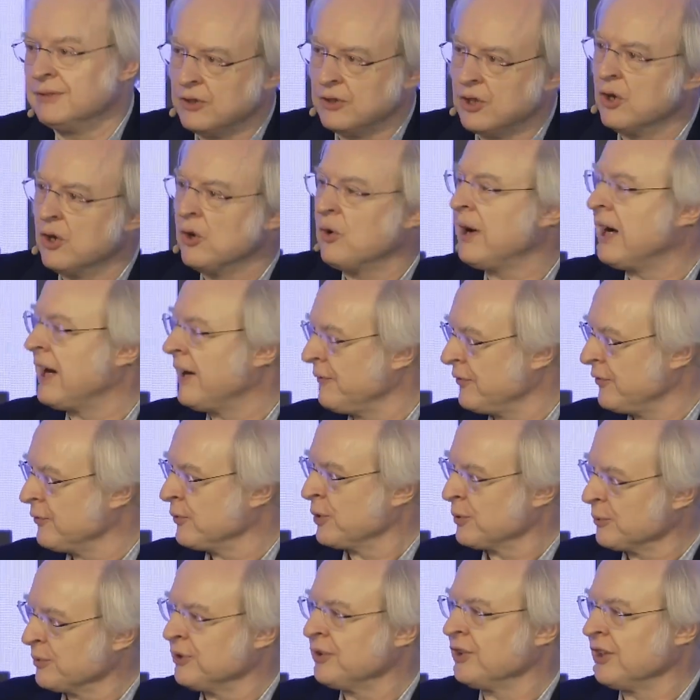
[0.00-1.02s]
know
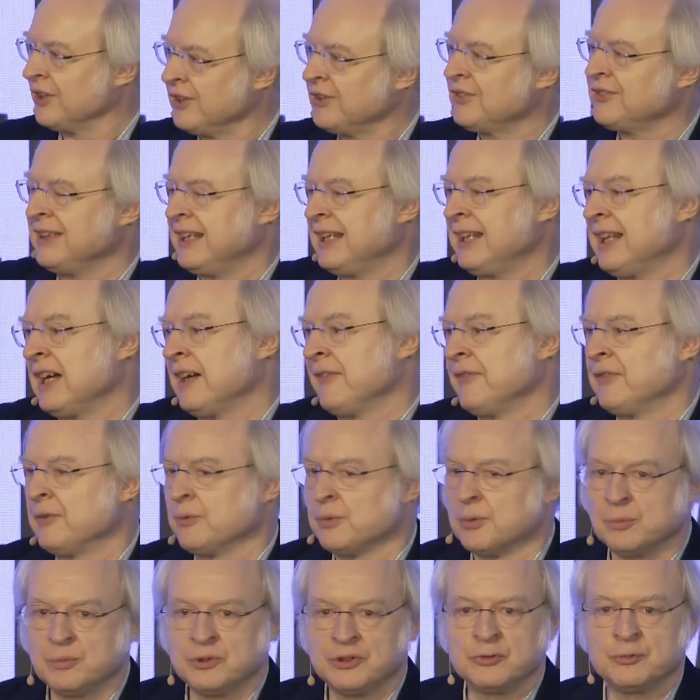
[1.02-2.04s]
understand half of
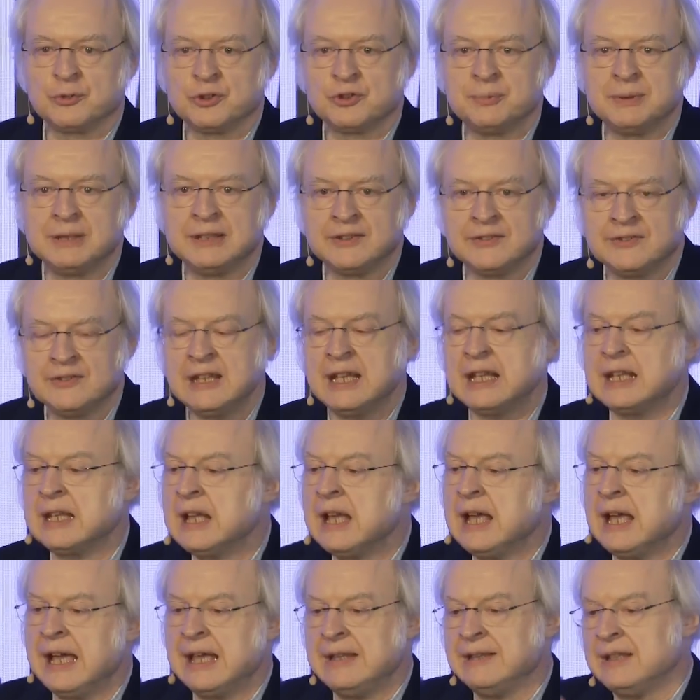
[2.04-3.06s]
what was being said,
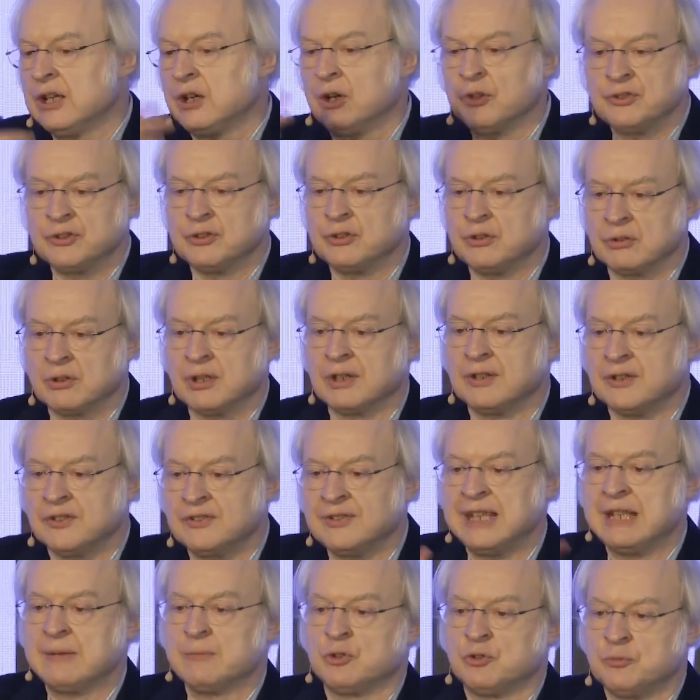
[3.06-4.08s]
and they also don't
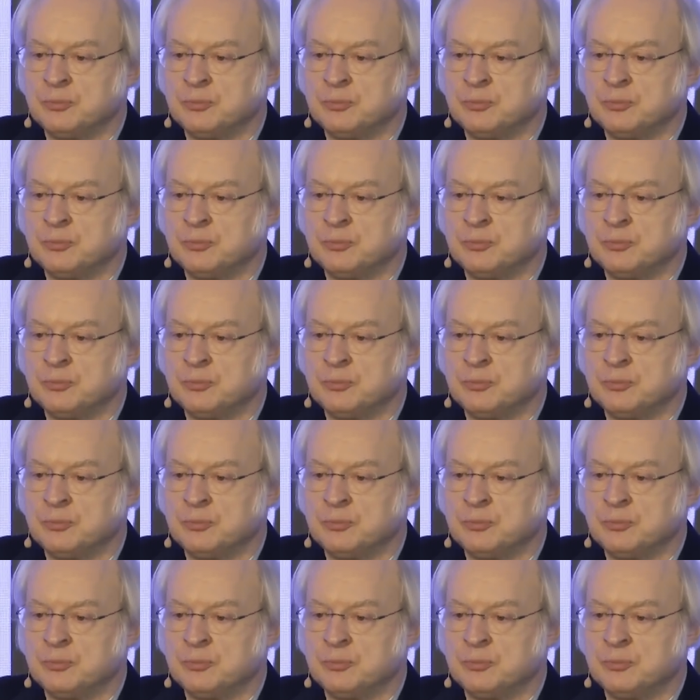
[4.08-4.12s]
understand what's